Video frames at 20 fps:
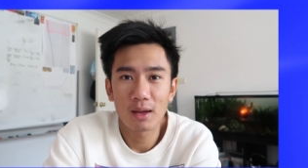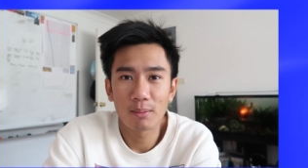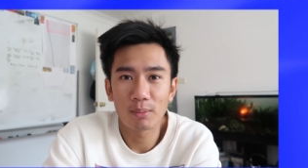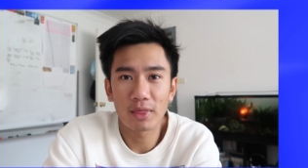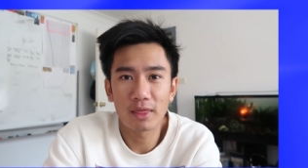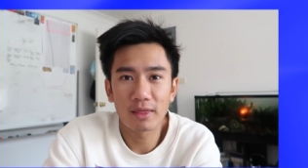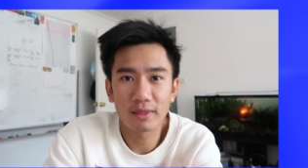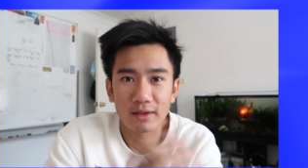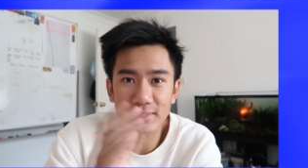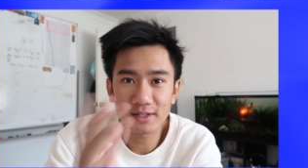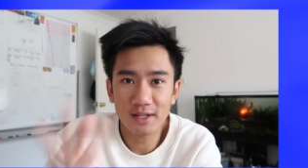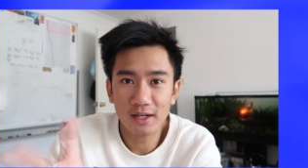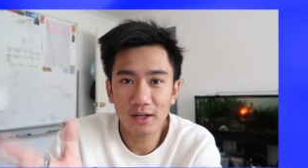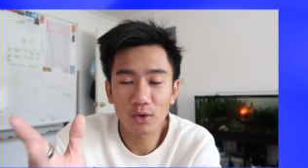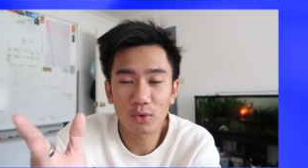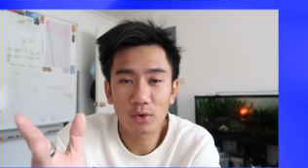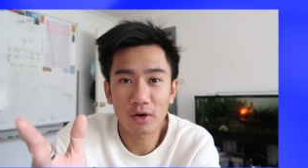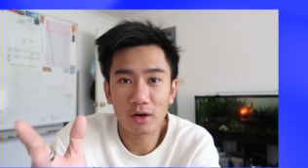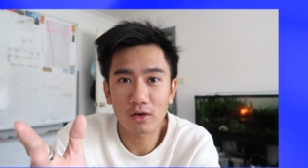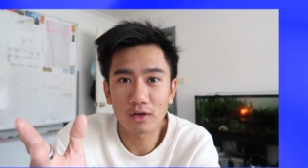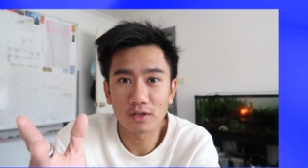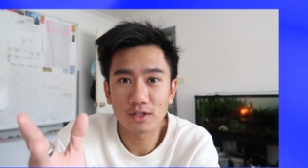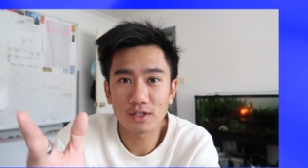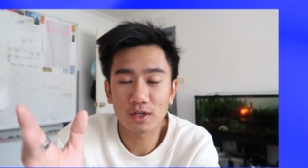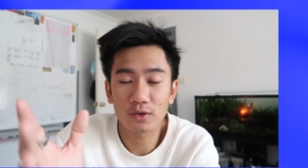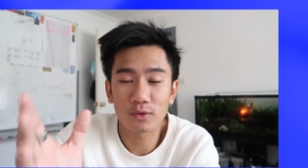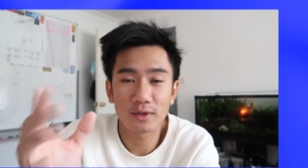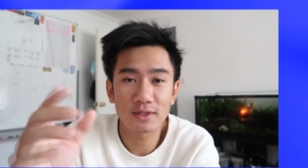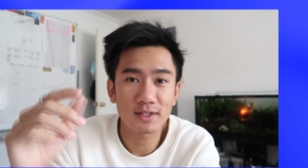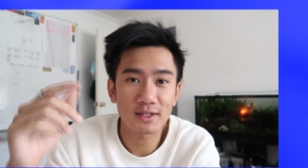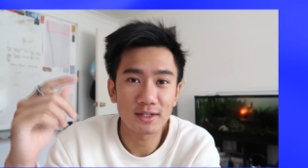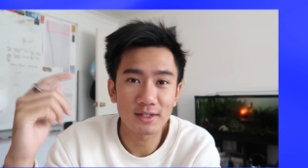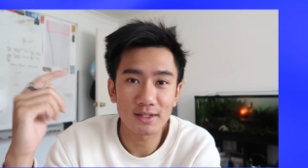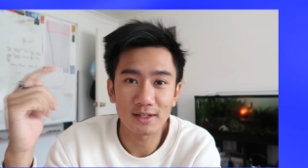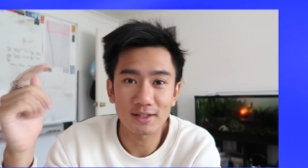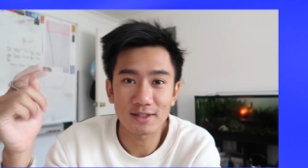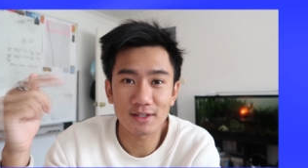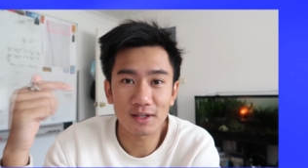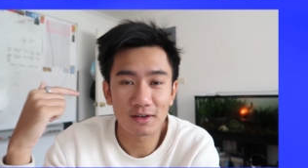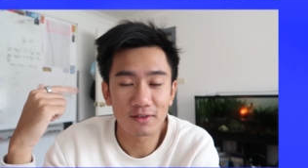But then the second order consequence is
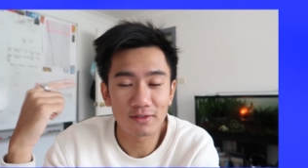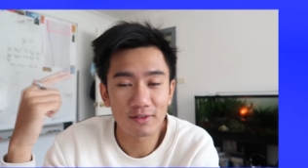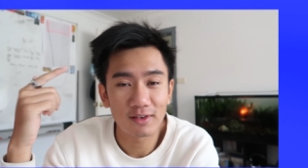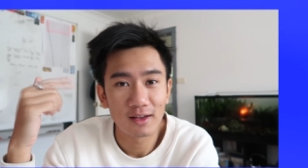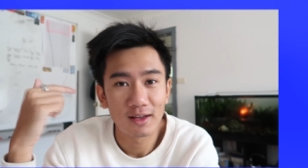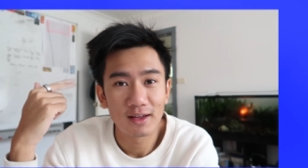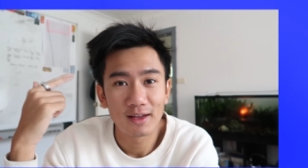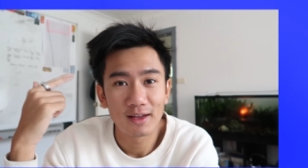it's sort of